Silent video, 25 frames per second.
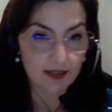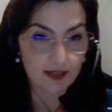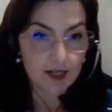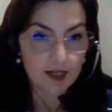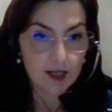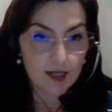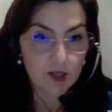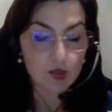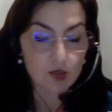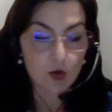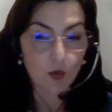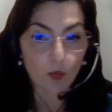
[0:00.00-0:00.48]

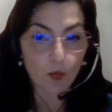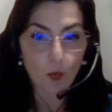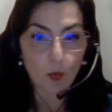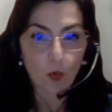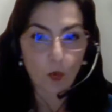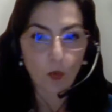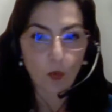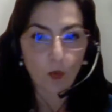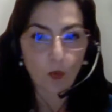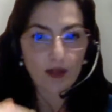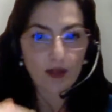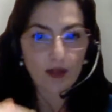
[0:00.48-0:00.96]
So
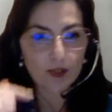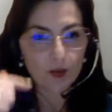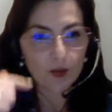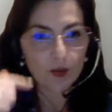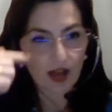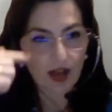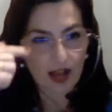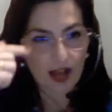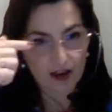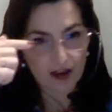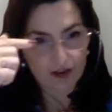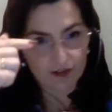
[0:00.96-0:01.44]
when you
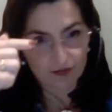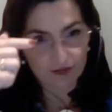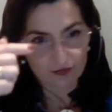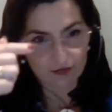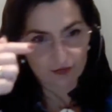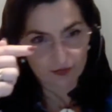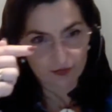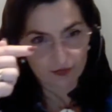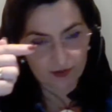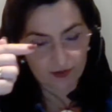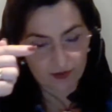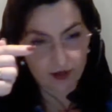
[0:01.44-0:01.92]
have
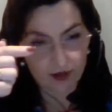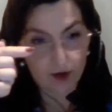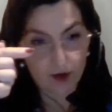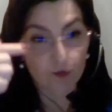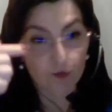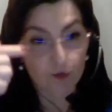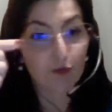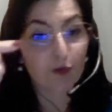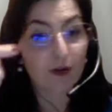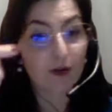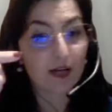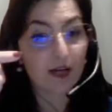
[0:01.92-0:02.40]

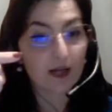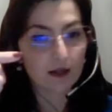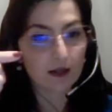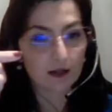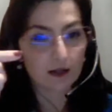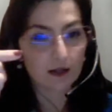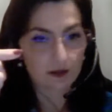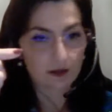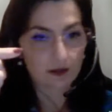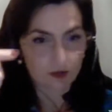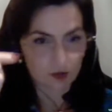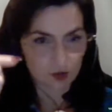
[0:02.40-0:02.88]
free
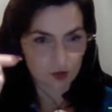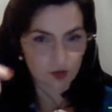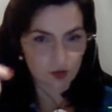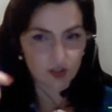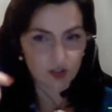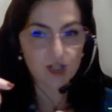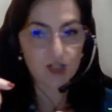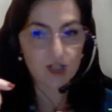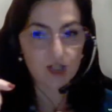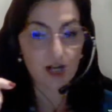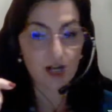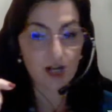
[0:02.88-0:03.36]

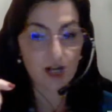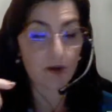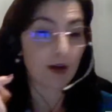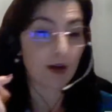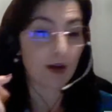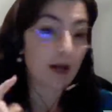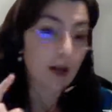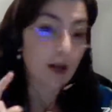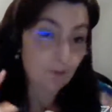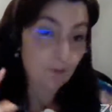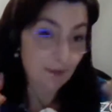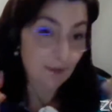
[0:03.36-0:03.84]
judiciary,
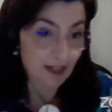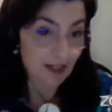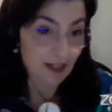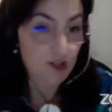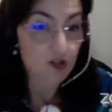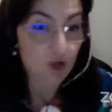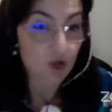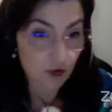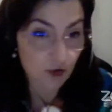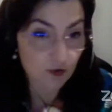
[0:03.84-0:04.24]
but it's not